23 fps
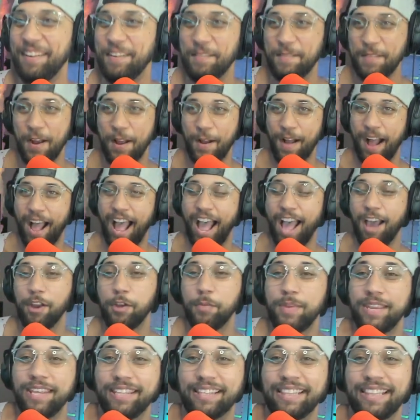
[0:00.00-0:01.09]
bro, I would
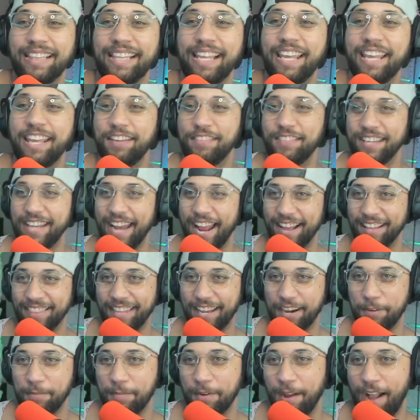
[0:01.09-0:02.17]
be living out
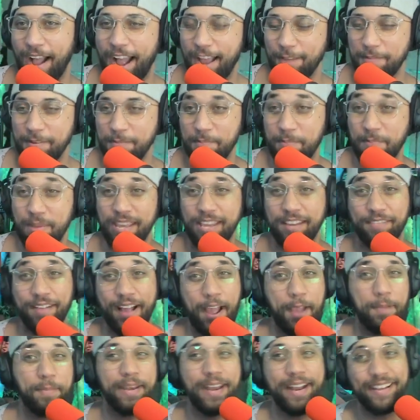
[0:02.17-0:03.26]
there, bro. I'd be big
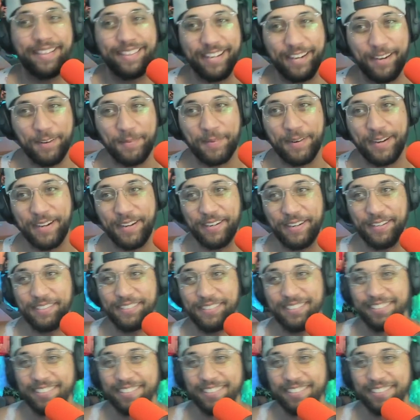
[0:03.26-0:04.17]
vibing out there, bro.